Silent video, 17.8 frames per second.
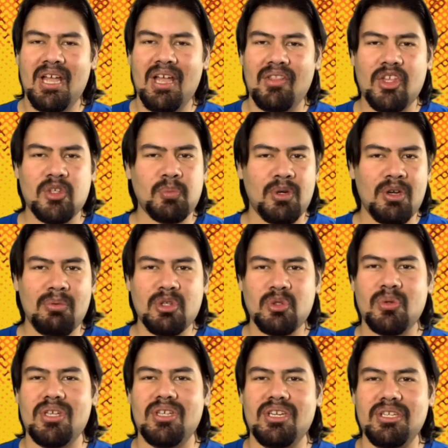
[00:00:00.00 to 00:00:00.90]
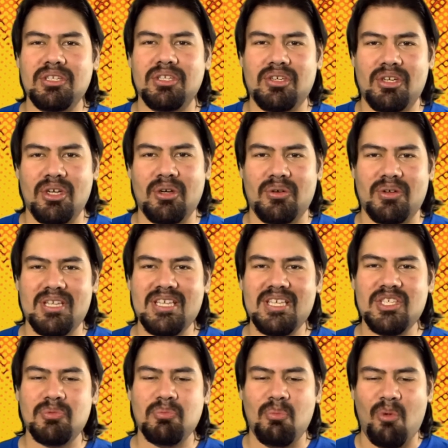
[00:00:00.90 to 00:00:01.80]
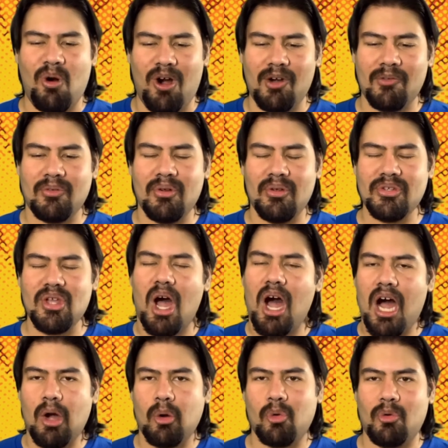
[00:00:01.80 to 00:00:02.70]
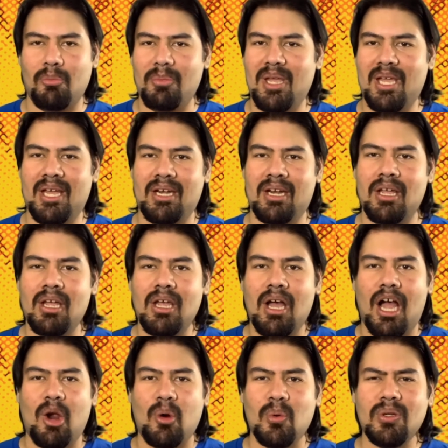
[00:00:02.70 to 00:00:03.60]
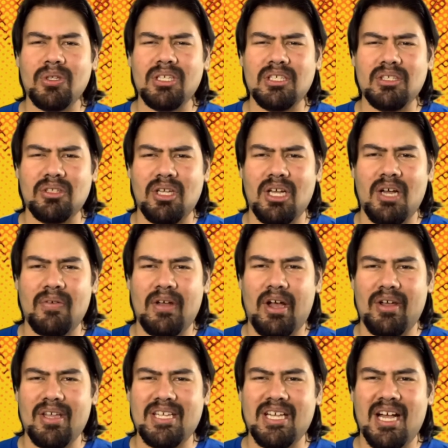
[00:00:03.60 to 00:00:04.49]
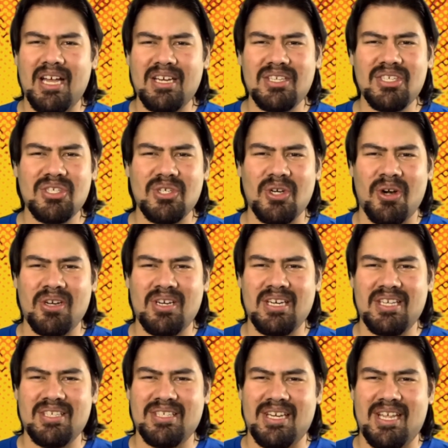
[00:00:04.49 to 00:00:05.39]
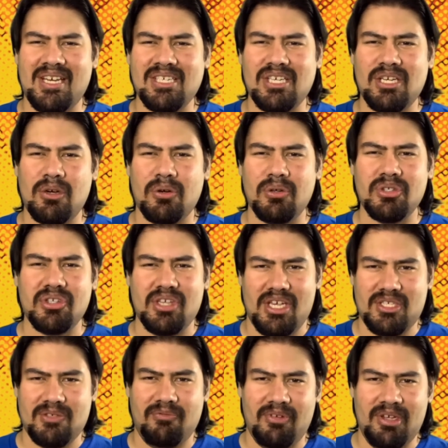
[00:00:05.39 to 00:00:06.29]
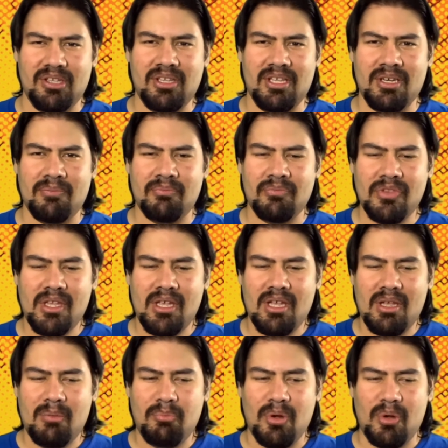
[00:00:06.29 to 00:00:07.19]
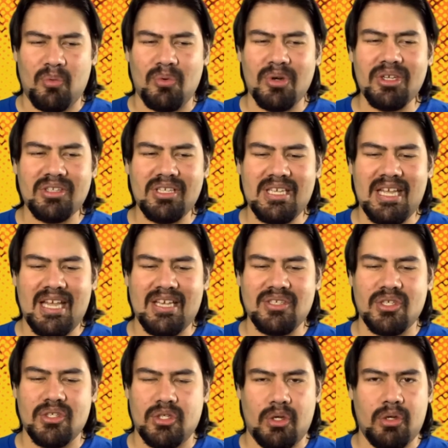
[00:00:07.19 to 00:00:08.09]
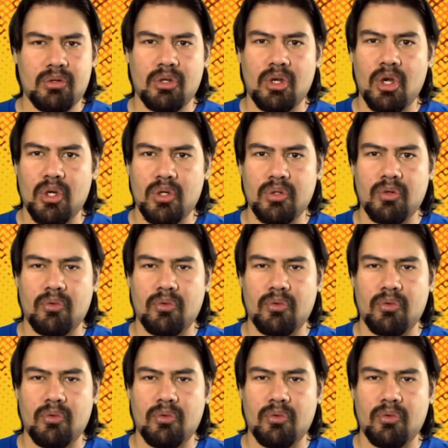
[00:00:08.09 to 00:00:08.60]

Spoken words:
that's pretty much what you need to know. He's Marvel's Aquaman. I really love how he kind of started as an anti-hero slash villain, but really has his own code of